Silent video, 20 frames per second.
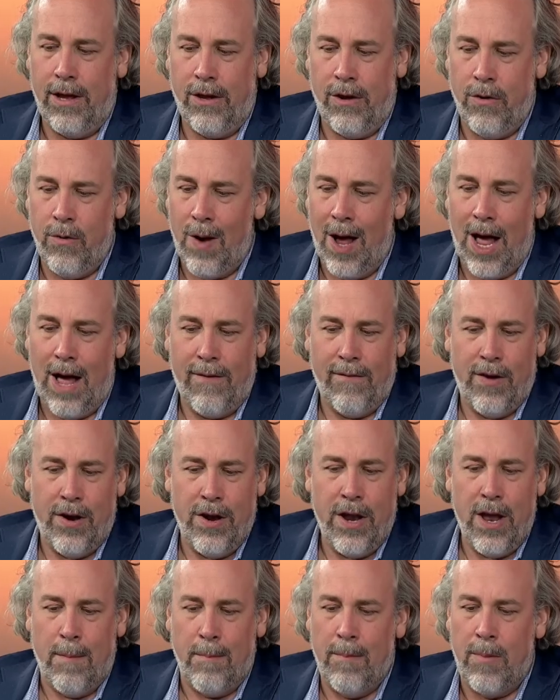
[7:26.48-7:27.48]
You have a
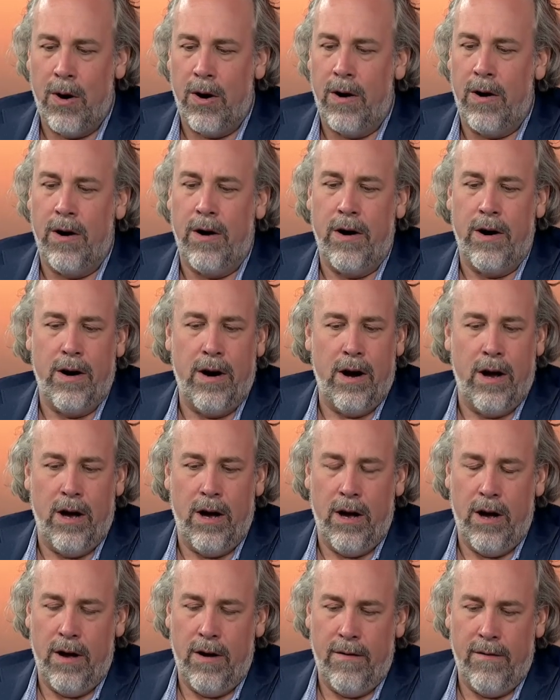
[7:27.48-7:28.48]
number
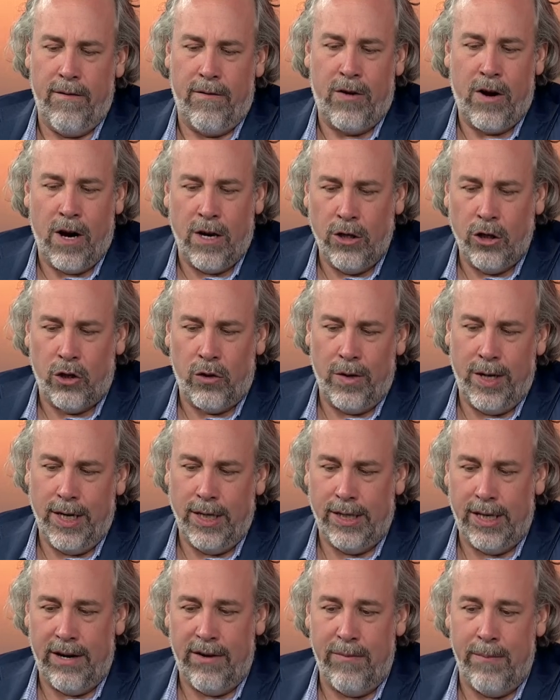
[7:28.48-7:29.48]
of
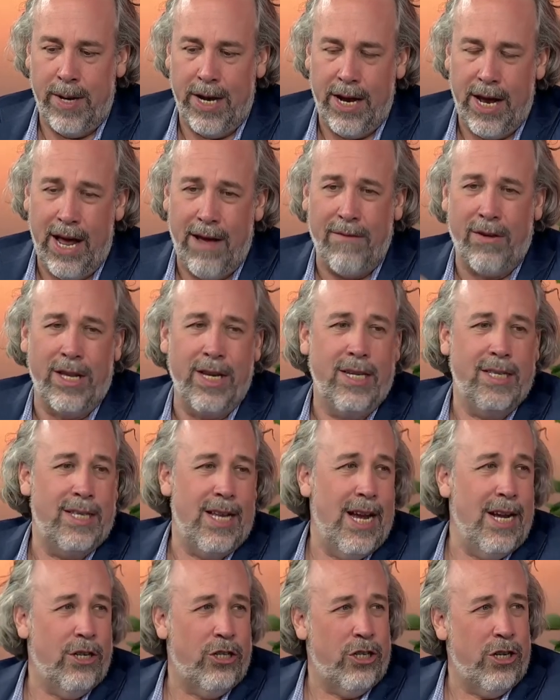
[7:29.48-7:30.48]
countries that have been heavily
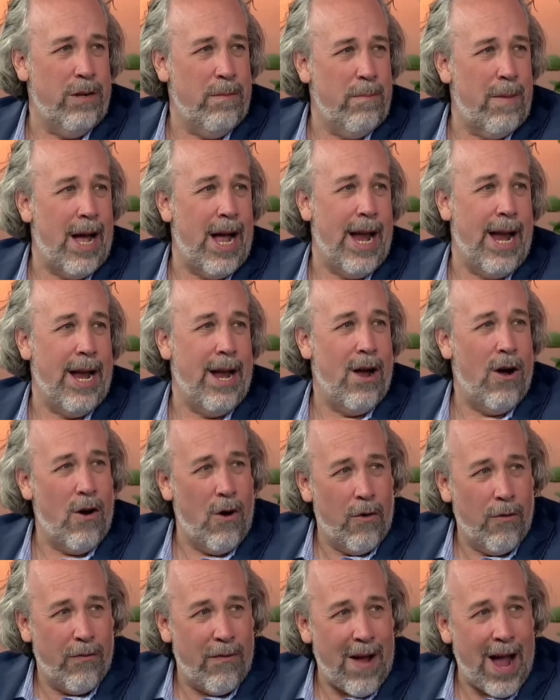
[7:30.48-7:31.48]
sanctioned by
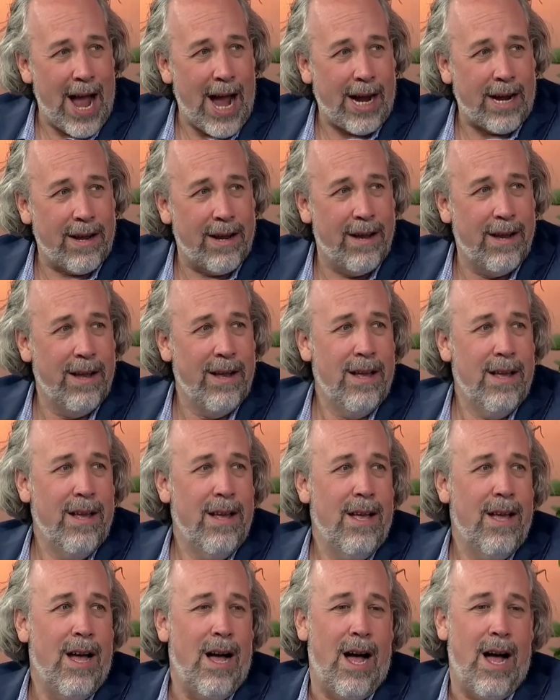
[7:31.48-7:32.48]
OFAC
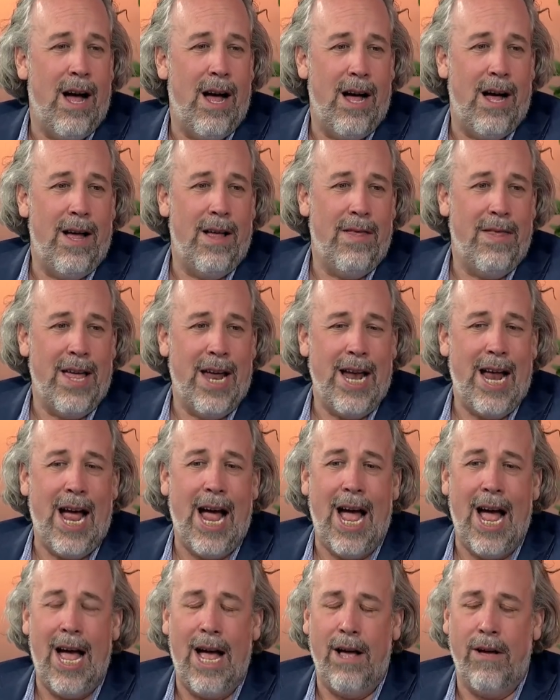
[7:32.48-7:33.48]
uh, that
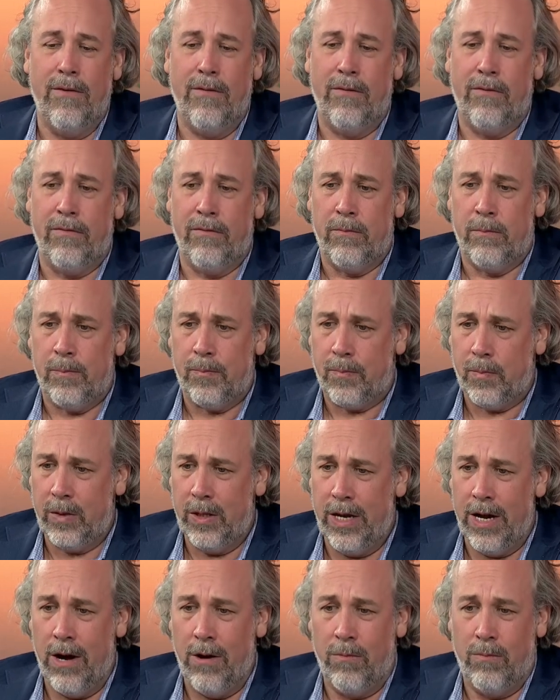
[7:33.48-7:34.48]
have
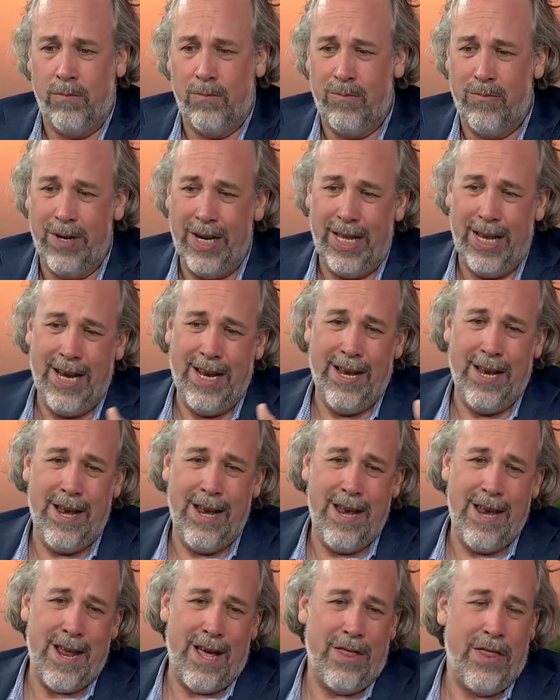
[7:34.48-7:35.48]
you know, really
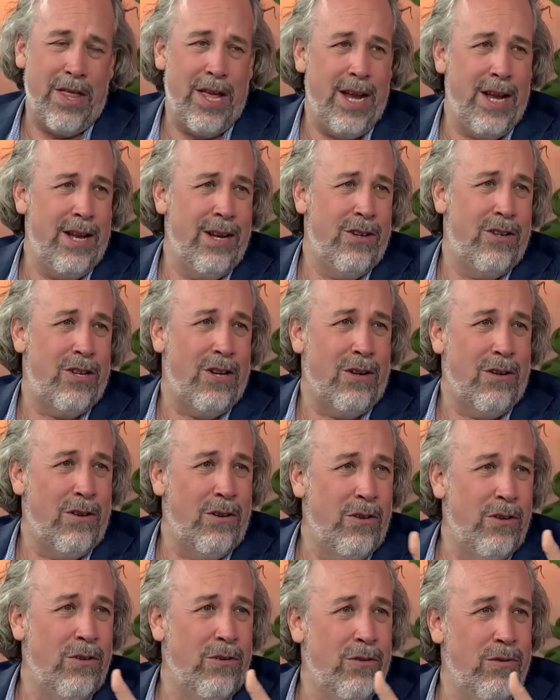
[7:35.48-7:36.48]
nothing to
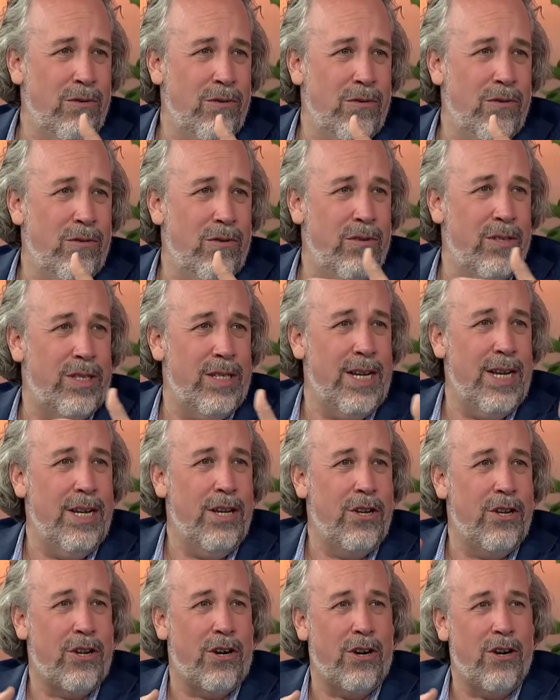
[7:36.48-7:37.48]
lose
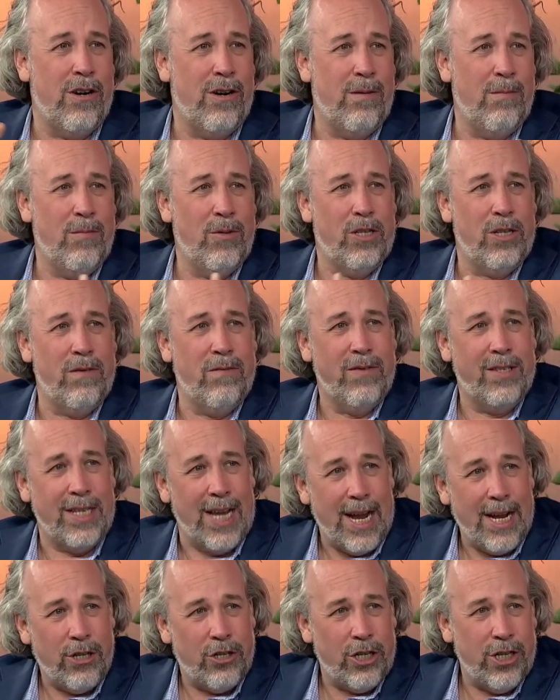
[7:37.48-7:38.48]
in terms of
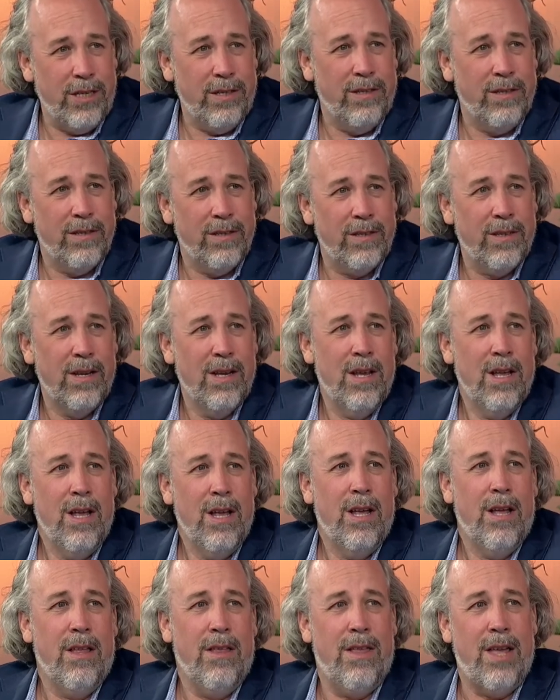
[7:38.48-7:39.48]
sanctions
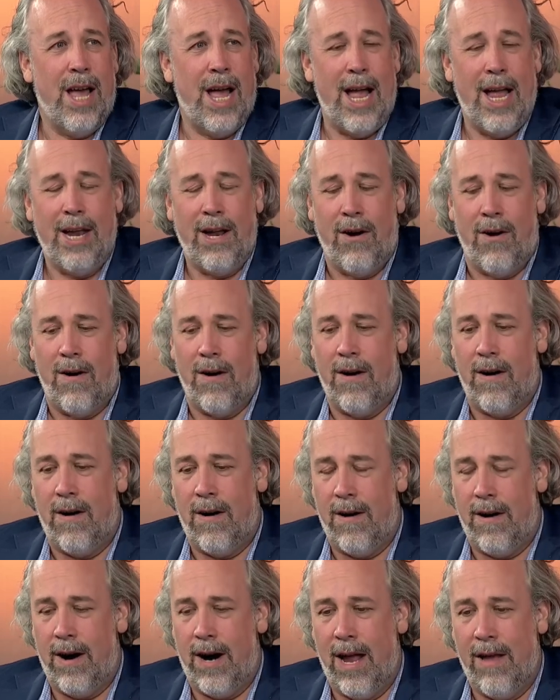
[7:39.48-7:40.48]
that
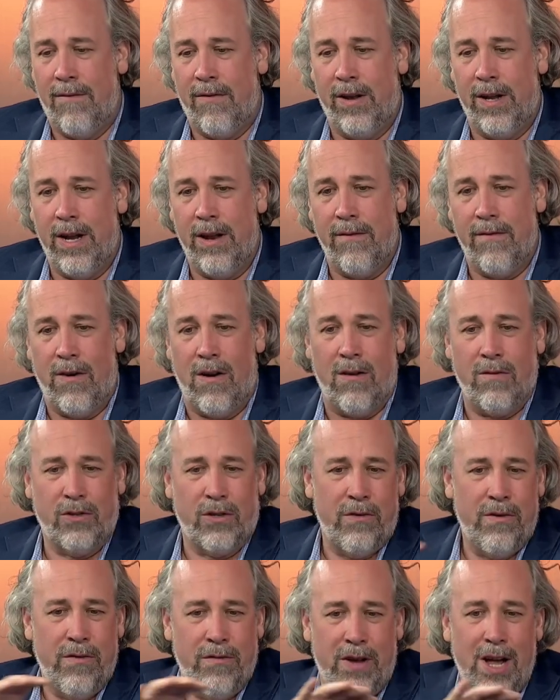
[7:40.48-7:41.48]
are heavily involved.
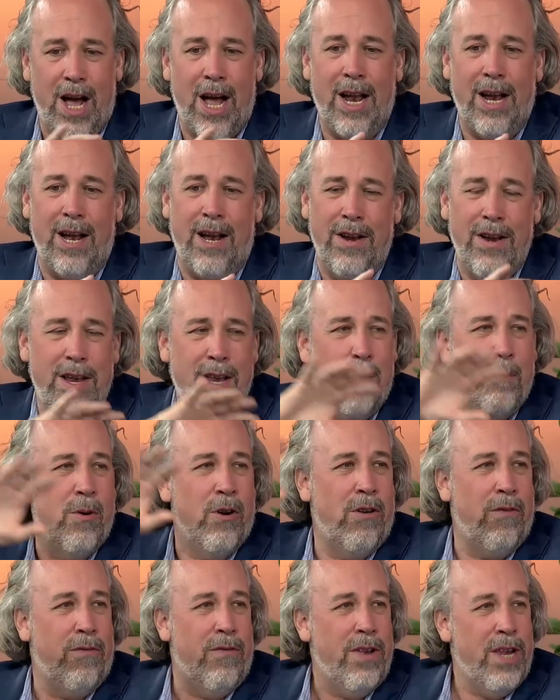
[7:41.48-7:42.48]
So you've got a
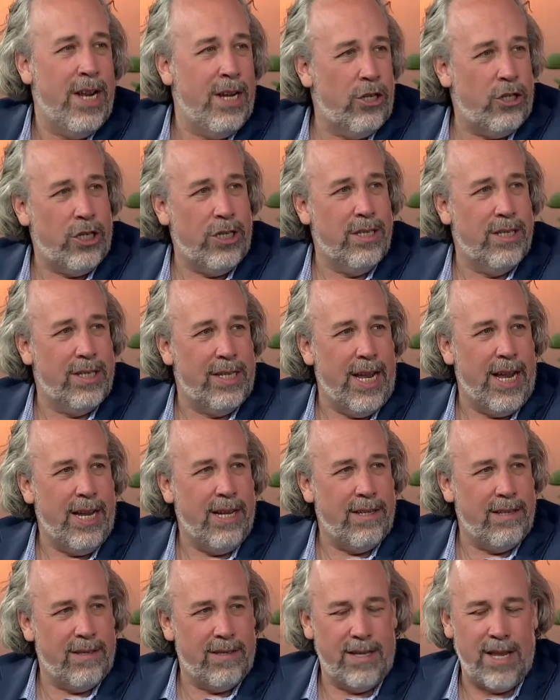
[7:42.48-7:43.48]
number of nation
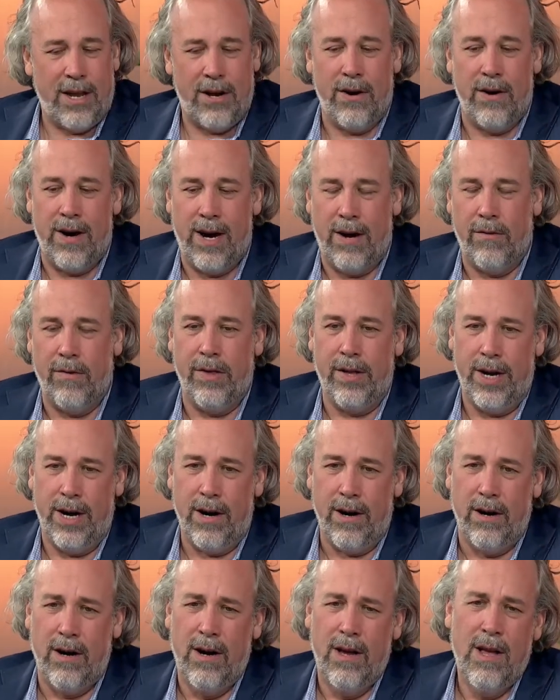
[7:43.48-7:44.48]
states that are out
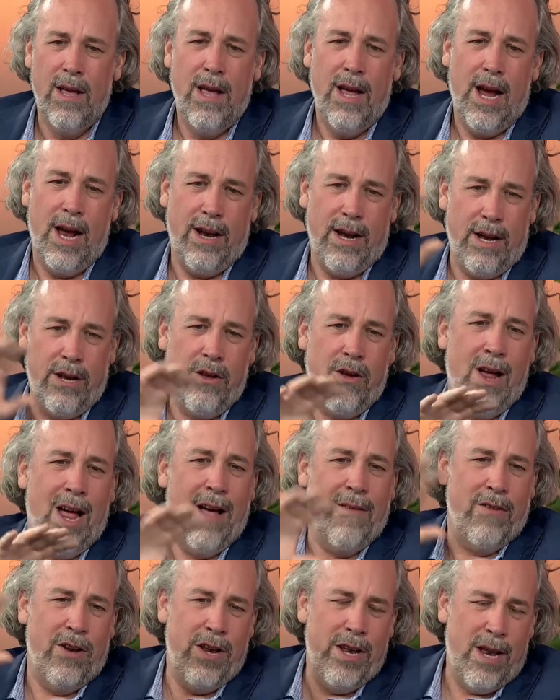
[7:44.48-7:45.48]
there, and then you
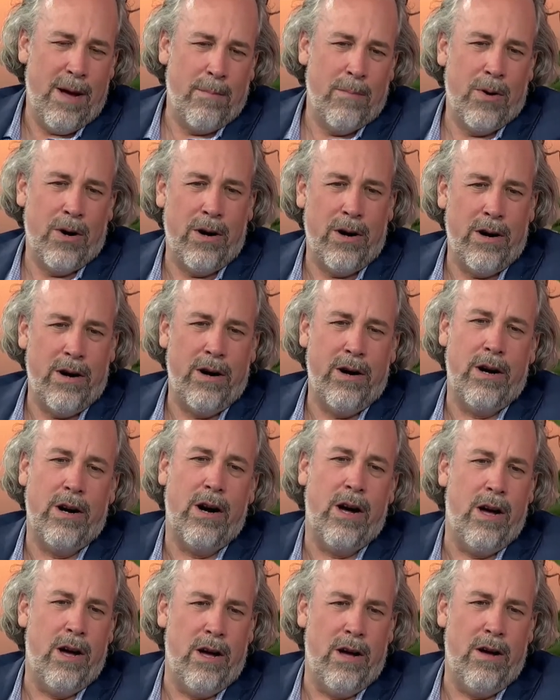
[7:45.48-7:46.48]
have a number
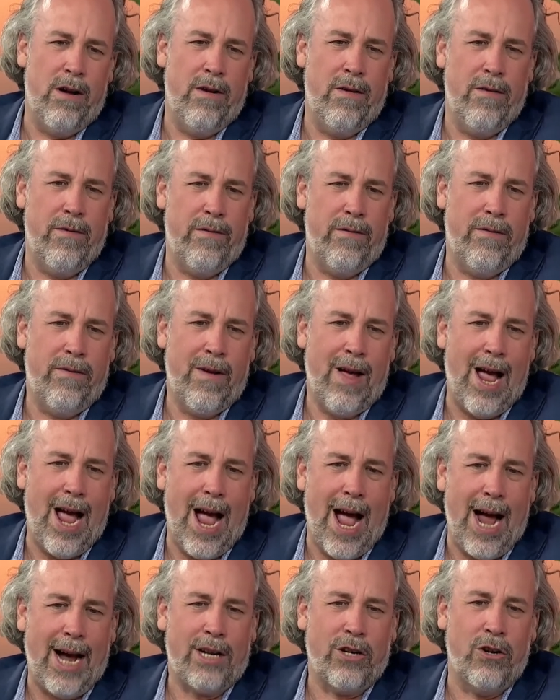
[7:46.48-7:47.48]
of
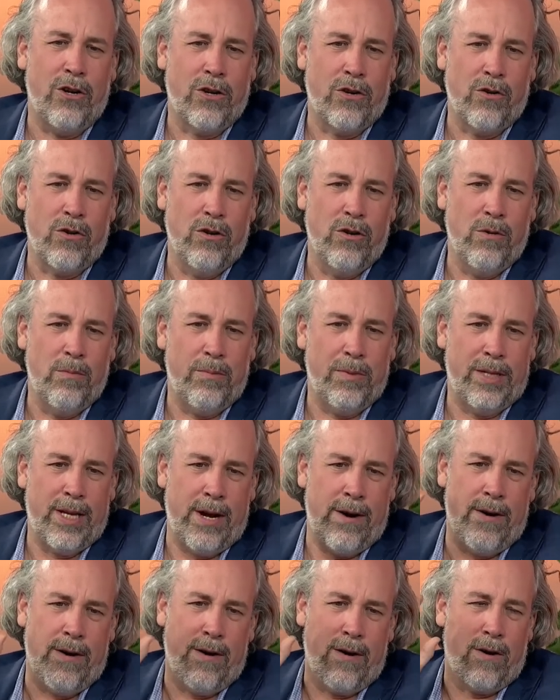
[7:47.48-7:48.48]
actor groups
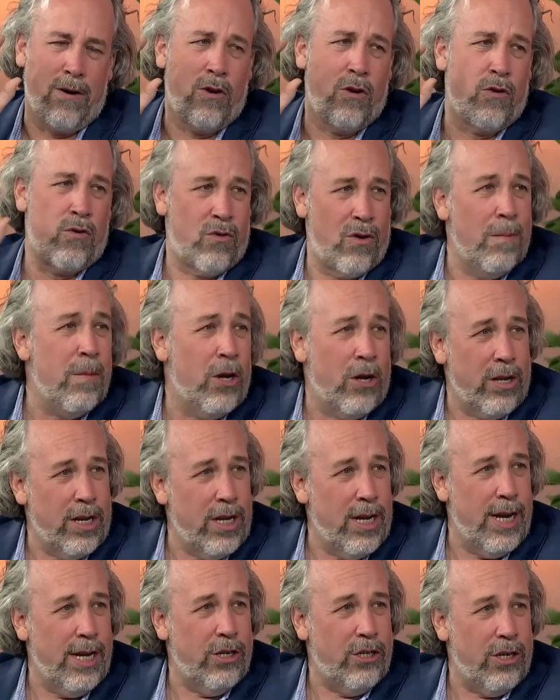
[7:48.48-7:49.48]
that are criminal
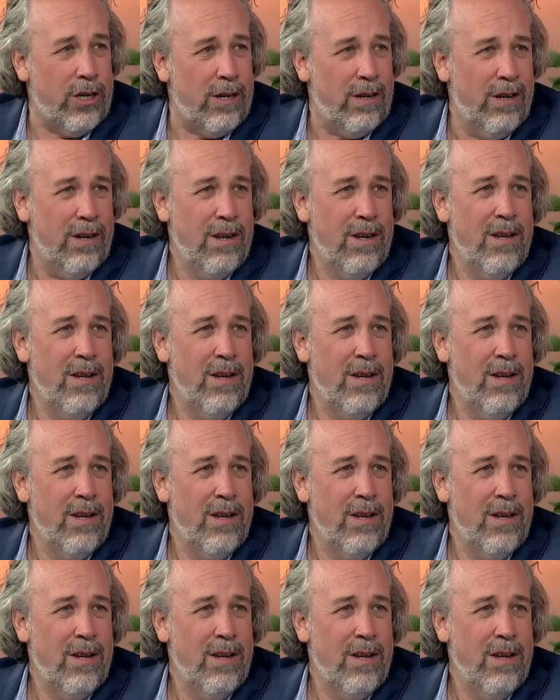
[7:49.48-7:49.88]
in nature.